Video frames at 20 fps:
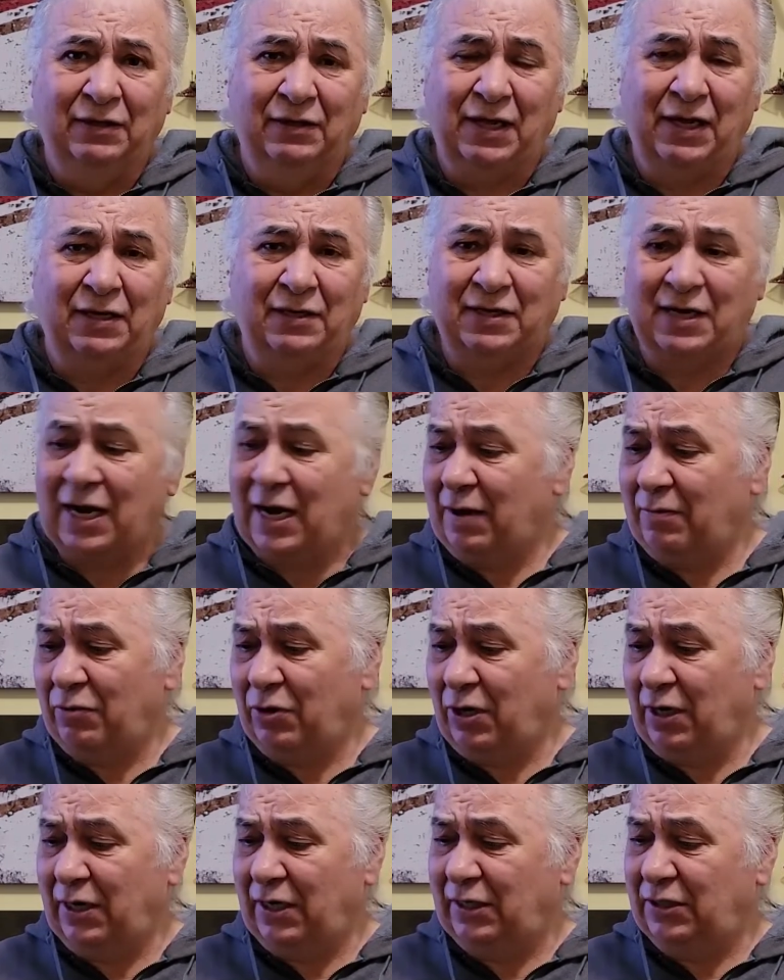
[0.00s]

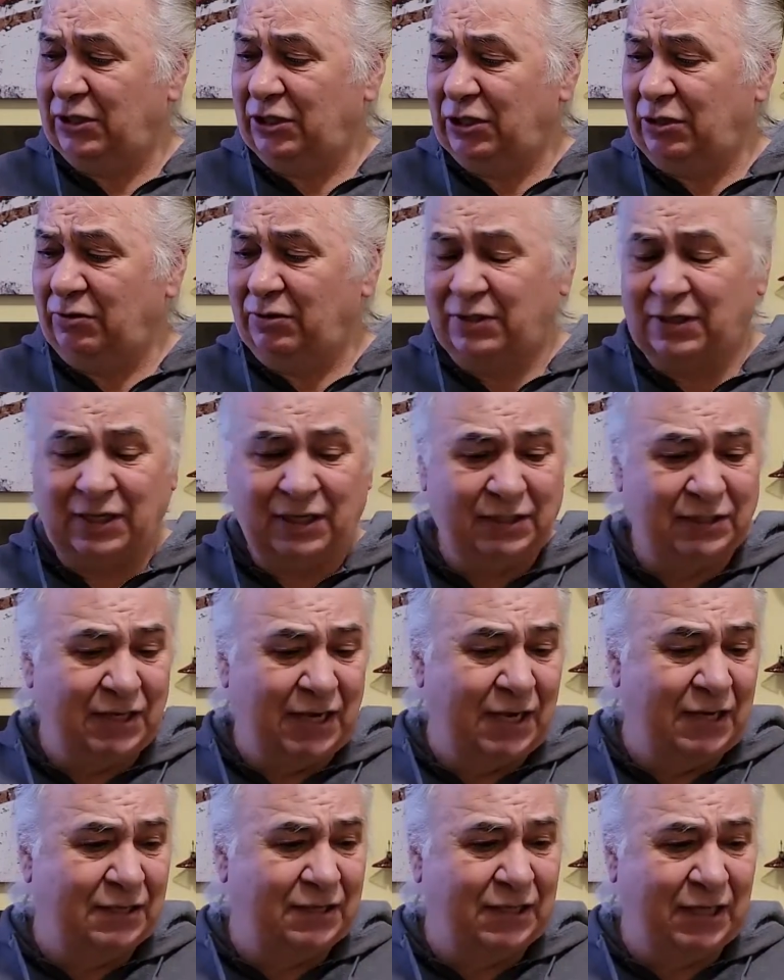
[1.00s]
camera. It shoots the
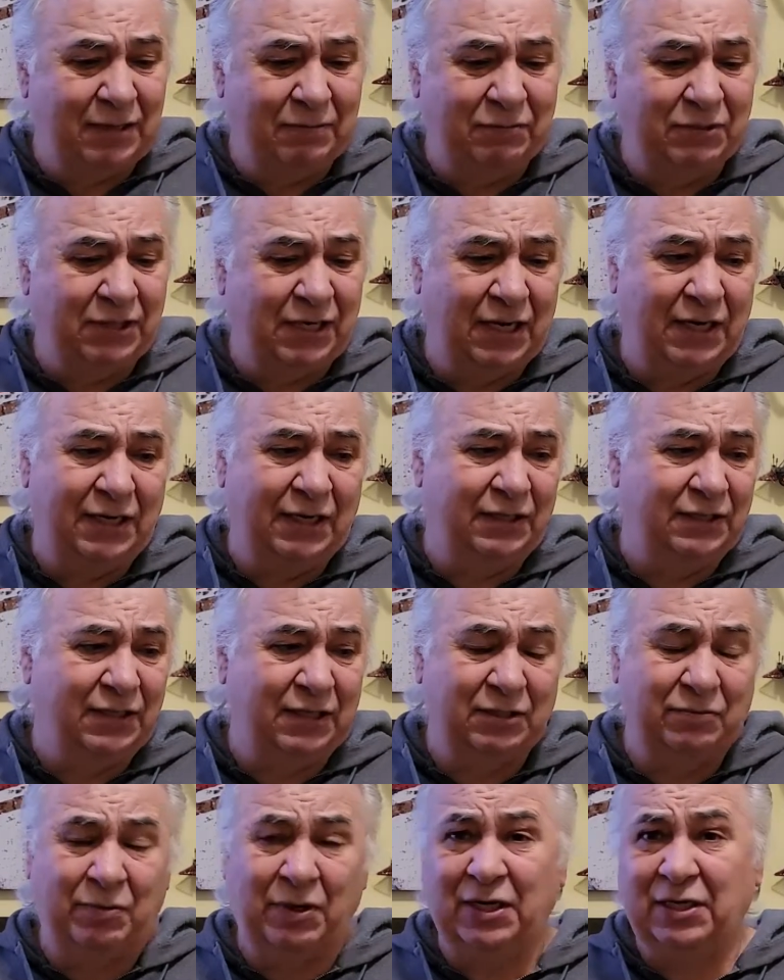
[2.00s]
exact same settings
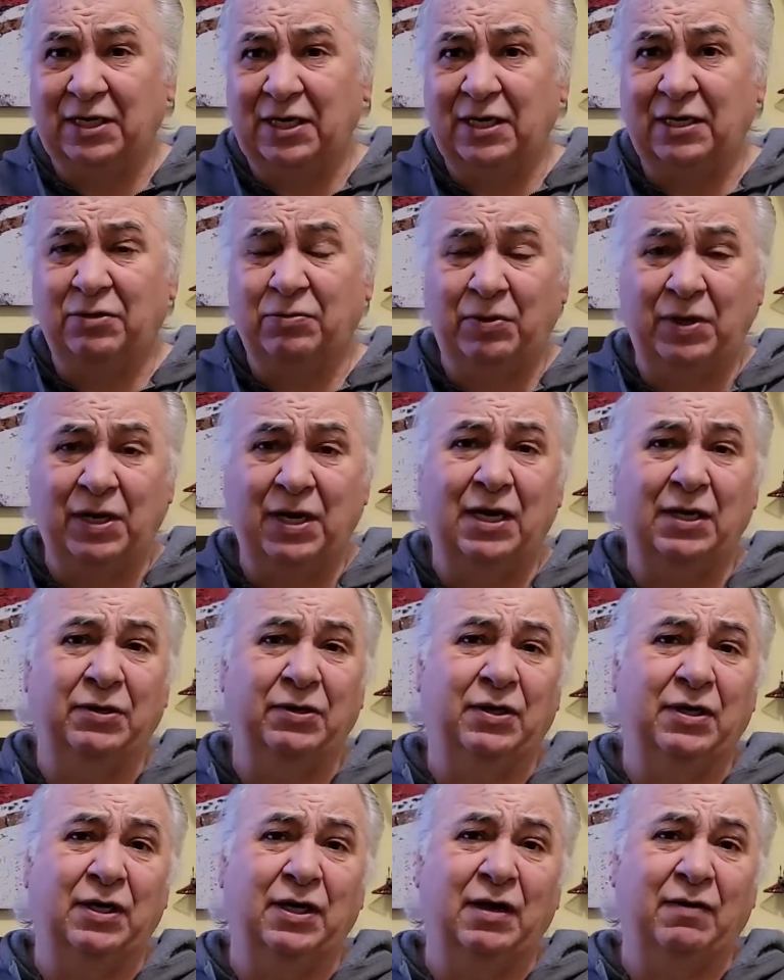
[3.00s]
as my D300
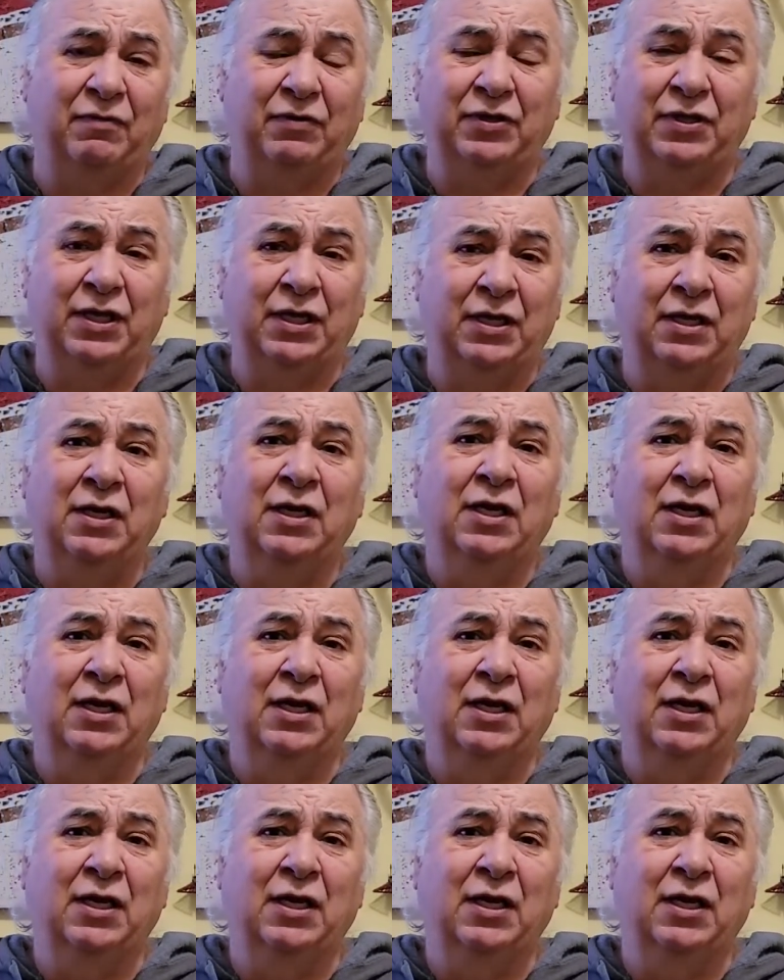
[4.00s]
and everything.